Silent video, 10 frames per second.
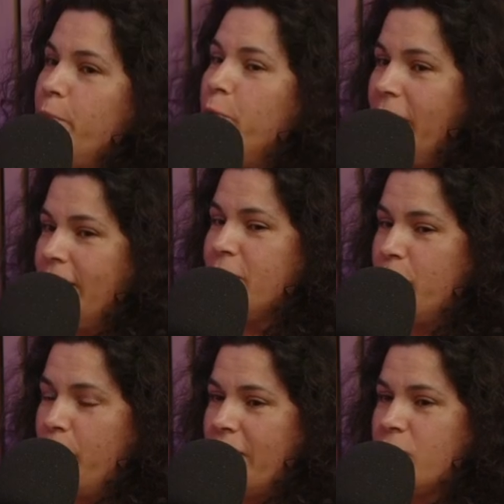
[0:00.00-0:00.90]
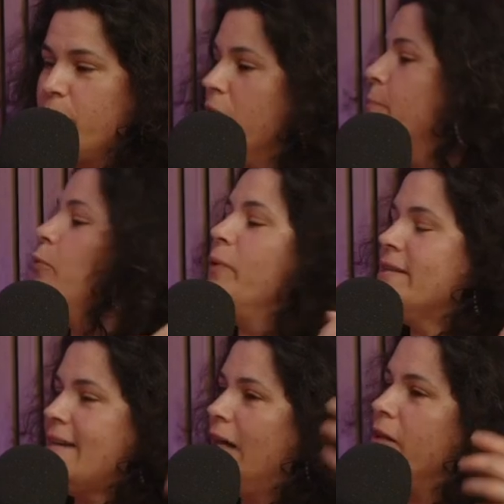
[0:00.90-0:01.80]
bought into a breast pump, you bought
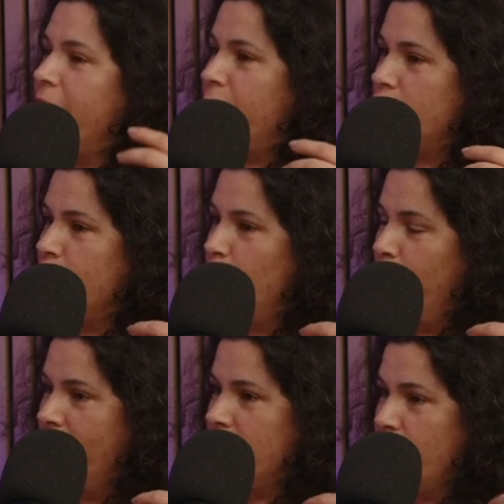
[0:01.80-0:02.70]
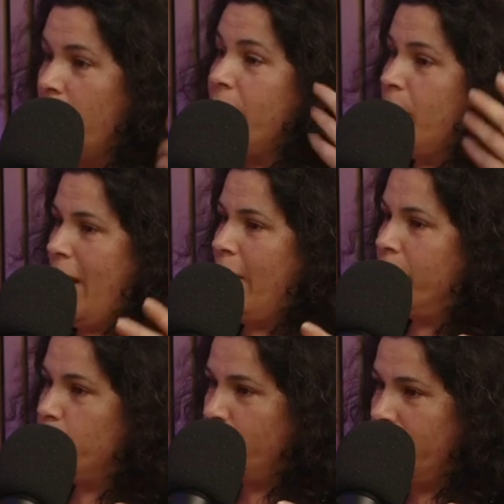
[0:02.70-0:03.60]
into LV because you bought into, I'm an
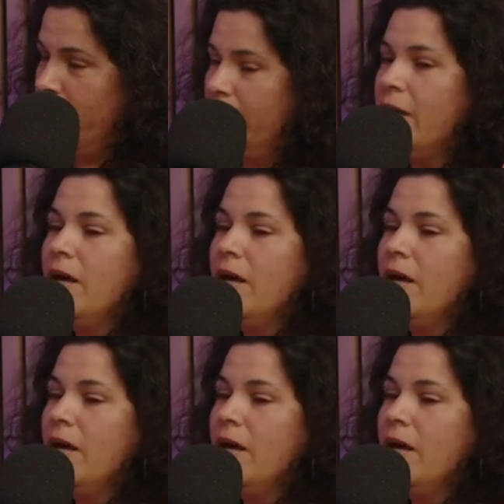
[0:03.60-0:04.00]
empowered woman,